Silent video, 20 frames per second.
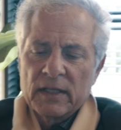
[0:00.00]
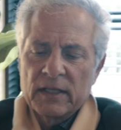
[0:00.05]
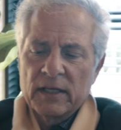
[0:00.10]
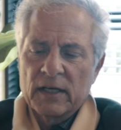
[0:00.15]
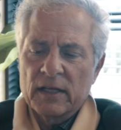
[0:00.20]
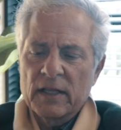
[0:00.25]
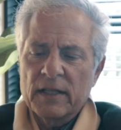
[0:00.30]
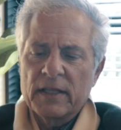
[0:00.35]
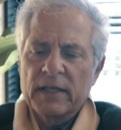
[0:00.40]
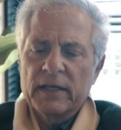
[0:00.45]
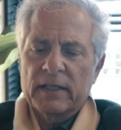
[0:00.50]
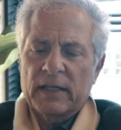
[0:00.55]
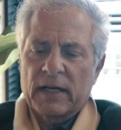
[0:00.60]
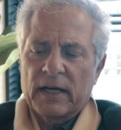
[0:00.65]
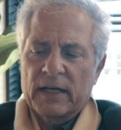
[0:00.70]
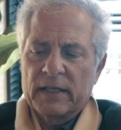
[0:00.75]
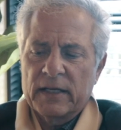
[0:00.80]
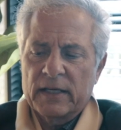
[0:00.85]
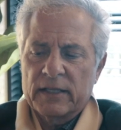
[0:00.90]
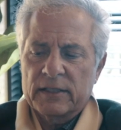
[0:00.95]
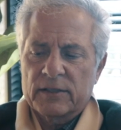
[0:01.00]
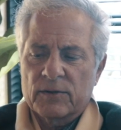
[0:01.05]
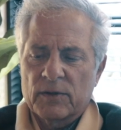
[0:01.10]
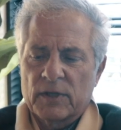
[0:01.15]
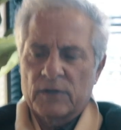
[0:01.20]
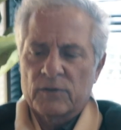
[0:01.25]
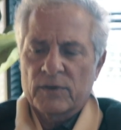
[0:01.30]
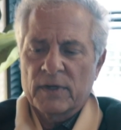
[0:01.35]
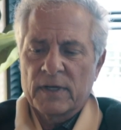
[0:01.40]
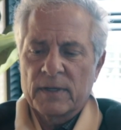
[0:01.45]
The other thing that I think is
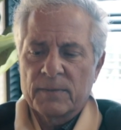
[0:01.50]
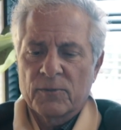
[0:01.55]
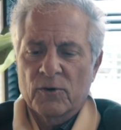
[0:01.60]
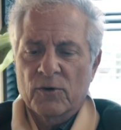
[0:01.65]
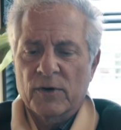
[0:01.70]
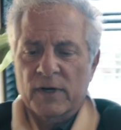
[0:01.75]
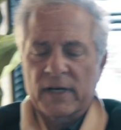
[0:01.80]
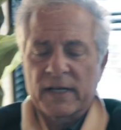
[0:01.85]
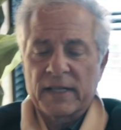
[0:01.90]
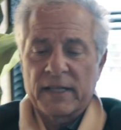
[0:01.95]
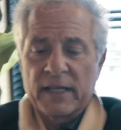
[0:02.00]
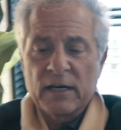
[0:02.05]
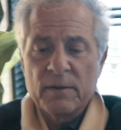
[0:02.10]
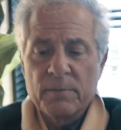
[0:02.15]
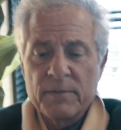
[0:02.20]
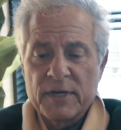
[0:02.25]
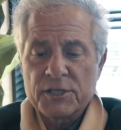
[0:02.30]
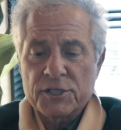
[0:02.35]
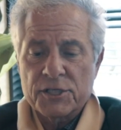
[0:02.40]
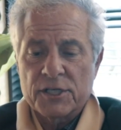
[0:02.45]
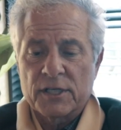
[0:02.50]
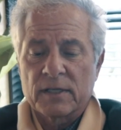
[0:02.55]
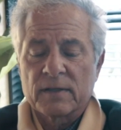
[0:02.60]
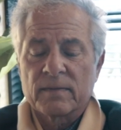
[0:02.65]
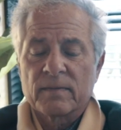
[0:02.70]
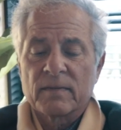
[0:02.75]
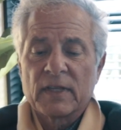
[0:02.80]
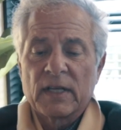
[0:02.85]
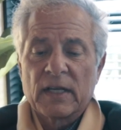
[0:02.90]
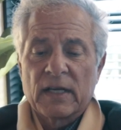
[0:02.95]
really important, their mission
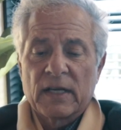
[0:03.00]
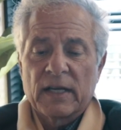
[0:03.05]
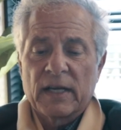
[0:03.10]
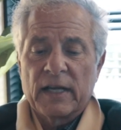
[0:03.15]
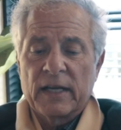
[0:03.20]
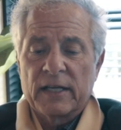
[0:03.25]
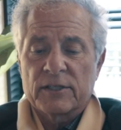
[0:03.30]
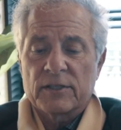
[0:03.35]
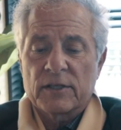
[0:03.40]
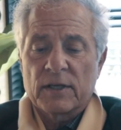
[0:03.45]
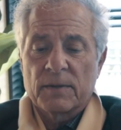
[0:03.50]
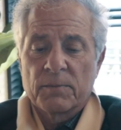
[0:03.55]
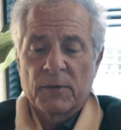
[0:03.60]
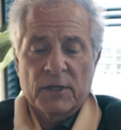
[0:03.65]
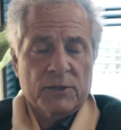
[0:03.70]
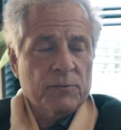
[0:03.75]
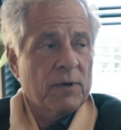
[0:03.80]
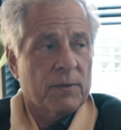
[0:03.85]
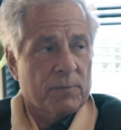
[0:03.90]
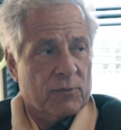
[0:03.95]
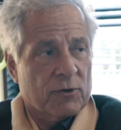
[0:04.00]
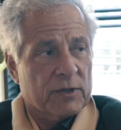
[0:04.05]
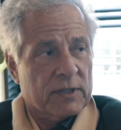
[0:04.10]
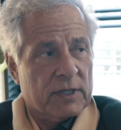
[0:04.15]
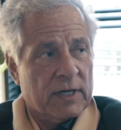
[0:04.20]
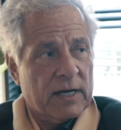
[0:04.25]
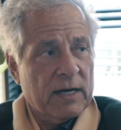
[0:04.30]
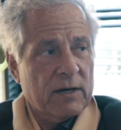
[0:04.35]
is much more important than